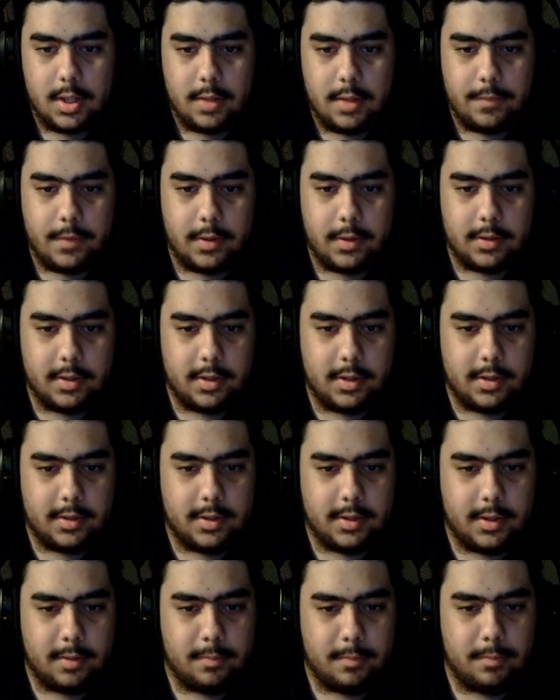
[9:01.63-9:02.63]
I did
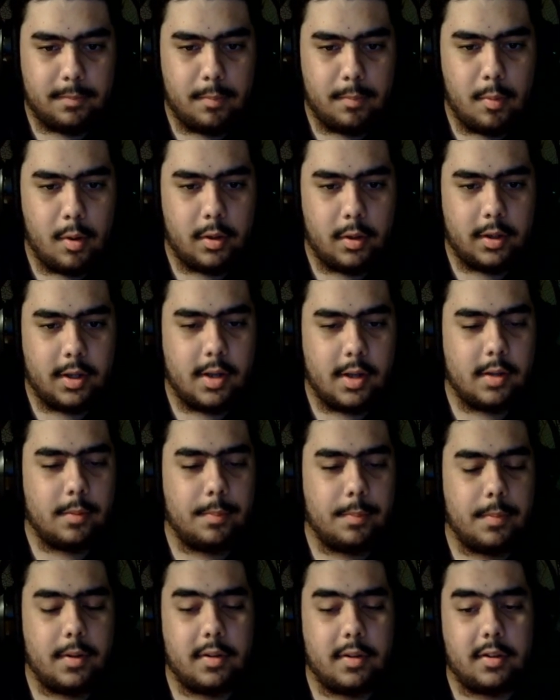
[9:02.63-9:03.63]
that. Well, you guys
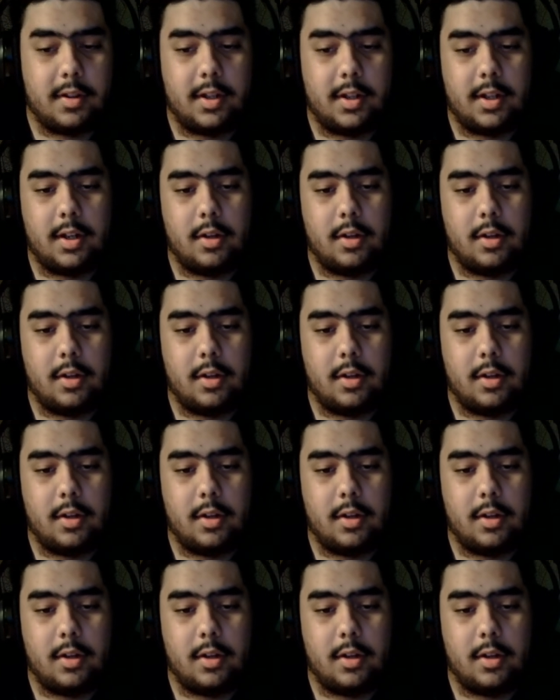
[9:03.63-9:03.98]
basically get a